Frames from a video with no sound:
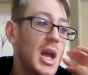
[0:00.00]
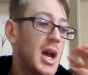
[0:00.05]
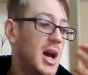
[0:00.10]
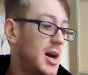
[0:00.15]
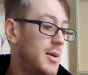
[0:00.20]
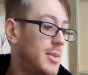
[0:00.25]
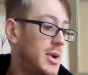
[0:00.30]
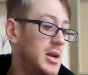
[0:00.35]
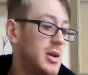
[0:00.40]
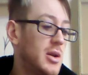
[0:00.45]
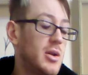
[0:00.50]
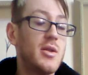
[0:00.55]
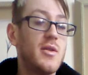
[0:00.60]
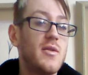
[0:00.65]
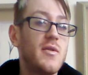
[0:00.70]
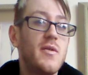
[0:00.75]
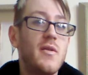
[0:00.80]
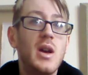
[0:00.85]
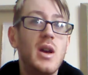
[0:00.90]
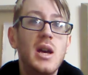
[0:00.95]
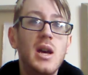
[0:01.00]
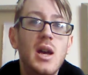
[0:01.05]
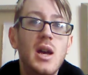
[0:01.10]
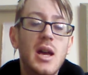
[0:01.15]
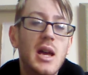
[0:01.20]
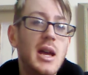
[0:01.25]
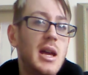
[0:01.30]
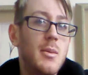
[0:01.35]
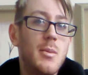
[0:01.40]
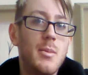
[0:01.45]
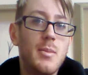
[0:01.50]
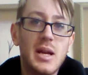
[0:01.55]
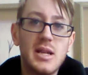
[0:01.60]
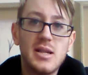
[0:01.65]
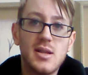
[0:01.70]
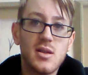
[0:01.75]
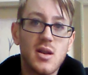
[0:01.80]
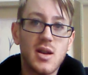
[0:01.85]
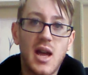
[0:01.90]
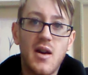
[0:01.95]
A lot of in
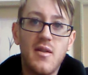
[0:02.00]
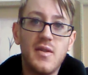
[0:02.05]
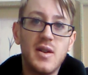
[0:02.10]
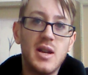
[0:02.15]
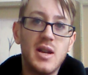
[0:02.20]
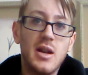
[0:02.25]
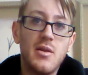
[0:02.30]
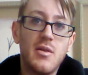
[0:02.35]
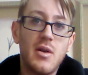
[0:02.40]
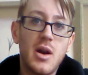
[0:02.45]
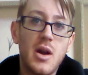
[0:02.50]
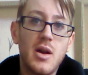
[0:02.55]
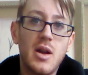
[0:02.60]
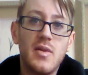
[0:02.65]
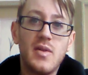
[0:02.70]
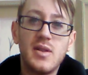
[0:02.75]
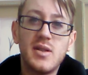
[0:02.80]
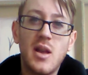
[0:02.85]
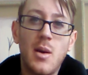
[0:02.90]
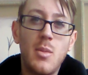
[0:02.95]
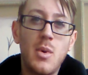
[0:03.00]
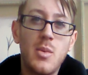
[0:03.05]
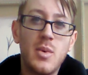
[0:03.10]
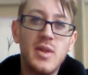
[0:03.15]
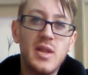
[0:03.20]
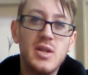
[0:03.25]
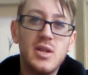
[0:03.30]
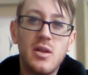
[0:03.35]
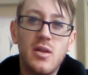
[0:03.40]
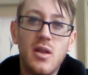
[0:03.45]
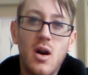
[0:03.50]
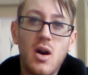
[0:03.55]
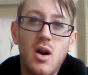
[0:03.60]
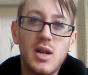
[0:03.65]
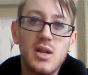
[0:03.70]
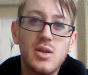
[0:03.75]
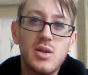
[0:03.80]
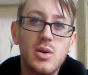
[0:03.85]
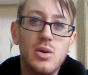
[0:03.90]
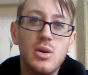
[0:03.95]
places like Cafe Nero in the summer when they do the
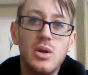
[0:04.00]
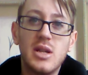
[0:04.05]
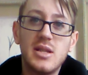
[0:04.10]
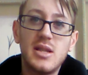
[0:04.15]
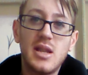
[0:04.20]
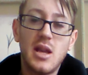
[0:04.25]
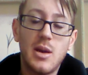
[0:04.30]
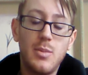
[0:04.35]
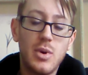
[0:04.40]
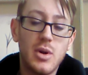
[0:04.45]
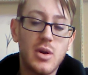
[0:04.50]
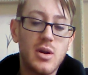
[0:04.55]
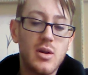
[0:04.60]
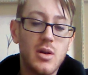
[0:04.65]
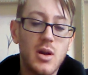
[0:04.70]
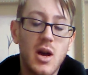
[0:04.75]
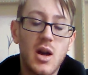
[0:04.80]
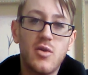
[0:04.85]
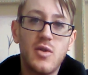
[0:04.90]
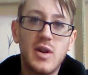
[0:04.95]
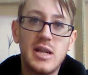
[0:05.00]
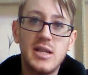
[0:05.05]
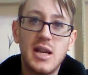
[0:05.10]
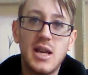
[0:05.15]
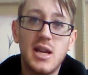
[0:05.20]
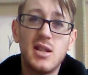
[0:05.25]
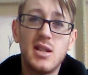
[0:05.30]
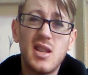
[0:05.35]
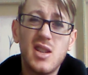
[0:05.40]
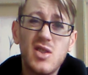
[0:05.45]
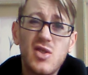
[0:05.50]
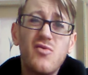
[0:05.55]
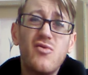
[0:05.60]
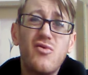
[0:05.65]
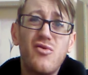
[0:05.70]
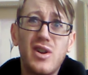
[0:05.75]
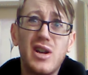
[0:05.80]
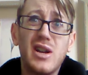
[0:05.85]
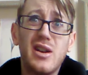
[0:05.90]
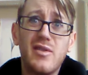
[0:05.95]
ice coolers, they put green tea. It's
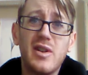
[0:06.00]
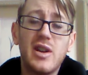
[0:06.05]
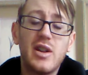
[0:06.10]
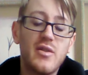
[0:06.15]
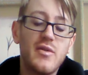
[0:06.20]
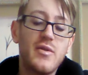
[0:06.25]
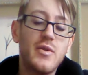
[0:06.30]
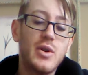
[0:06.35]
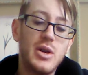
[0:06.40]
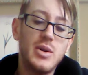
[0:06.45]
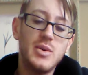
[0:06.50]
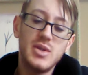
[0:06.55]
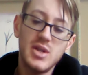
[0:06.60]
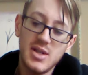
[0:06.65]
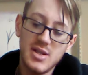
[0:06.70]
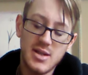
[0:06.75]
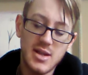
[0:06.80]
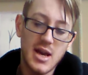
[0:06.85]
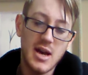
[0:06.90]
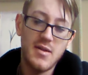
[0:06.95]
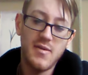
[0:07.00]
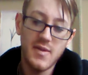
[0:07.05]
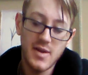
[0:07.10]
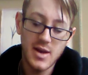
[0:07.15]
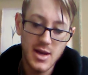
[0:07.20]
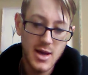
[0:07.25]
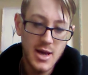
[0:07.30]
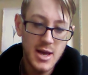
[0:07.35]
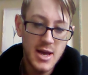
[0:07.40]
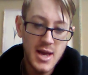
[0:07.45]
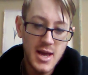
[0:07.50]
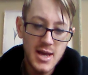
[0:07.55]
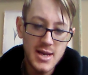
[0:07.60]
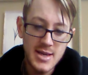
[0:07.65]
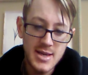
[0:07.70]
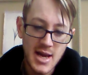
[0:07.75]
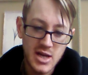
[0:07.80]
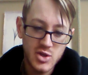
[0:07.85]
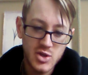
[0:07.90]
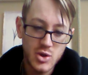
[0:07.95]
actually really, really good for you. It does have
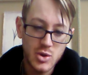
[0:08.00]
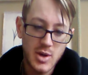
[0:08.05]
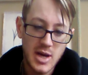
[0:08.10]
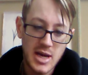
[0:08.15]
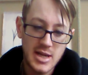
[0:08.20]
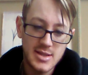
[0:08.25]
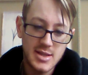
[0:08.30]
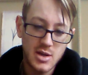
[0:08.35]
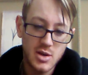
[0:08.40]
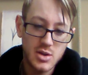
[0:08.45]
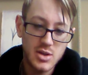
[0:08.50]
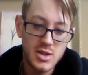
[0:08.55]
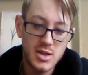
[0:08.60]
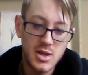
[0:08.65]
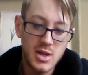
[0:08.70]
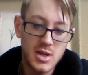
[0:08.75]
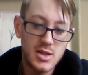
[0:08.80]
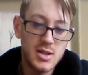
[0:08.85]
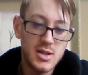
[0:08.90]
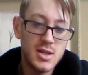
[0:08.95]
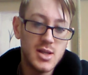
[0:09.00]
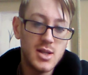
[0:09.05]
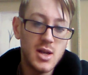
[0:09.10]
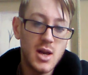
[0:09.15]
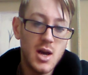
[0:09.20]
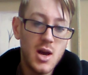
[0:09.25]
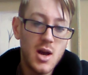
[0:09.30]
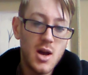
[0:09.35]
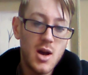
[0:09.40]
natural antioxidants.